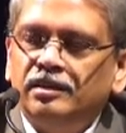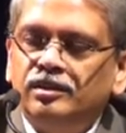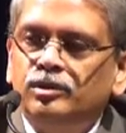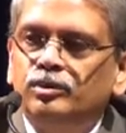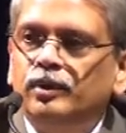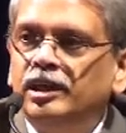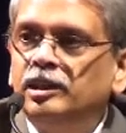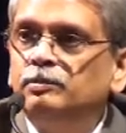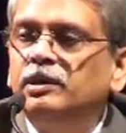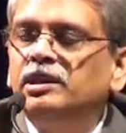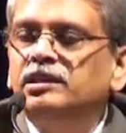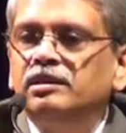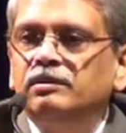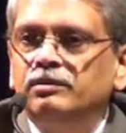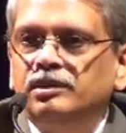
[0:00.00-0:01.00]
It's too
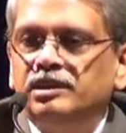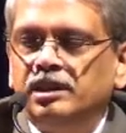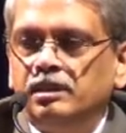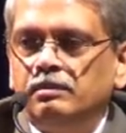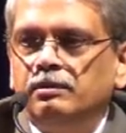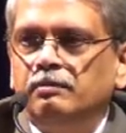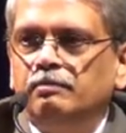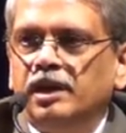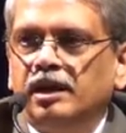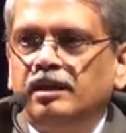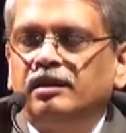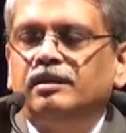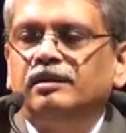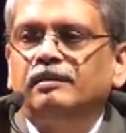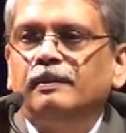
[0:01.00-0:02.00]
expensive to set up a bank.